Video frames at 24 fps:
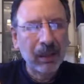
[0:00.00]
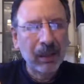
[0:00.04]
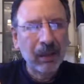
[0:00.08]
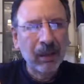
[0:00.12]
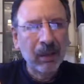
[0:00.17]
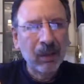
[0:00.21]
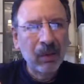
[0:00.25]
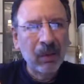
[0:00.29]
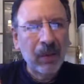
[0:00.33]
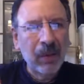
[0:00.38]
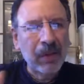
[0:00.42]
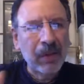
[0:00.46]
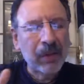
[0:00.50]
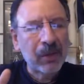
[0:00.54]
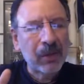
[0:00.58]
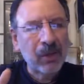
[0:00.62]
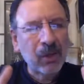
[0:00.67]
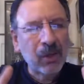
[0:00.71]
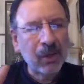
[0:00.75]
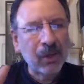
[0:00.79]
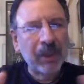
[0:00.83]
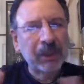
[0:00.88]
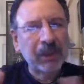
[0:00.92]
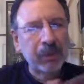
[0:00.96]
where I think there's
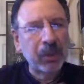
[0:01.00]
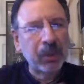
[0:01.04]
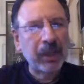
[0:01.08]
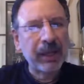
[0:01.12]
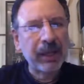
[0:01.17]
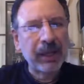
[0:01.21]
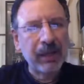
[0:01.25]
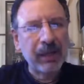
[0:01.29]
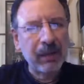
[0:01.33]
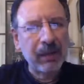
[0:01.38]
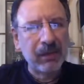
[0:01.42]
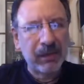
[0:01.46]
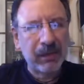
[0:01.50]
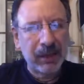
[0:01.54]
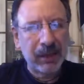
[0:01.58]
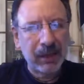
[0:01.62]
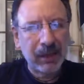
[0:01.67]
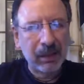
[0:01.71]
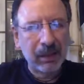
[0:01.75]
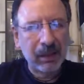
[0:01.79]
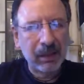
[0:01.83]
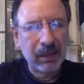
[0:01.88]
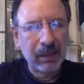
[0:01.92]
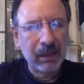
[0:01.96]
so much more to
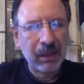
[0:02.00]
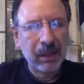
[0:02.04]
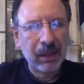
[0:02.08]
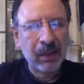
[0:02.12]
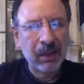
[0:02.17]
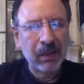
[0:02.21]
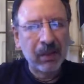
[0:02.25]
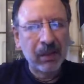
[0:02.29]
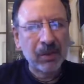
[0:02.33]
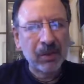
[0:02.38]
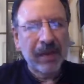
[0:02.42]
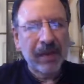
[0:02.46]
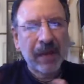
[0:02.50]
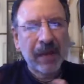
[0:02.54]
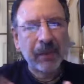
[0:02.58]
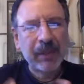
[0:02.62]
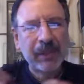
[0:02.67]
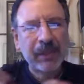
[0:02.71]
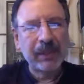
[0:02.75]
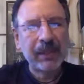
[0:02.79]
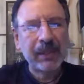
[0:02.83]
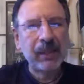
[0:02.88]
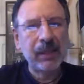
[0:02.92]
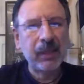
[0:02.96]
innovate in terms of how
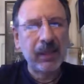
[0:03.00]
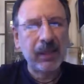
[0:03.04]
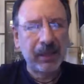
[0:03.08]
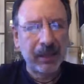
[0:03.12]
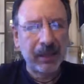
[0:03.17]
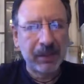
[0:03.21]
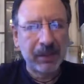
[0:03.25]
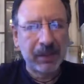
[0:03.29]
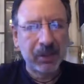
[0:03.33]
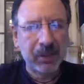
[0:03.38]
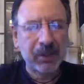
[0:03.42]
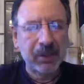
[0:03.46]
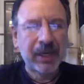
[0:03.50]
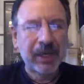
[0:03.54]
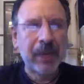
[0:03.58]
we deal with these issues,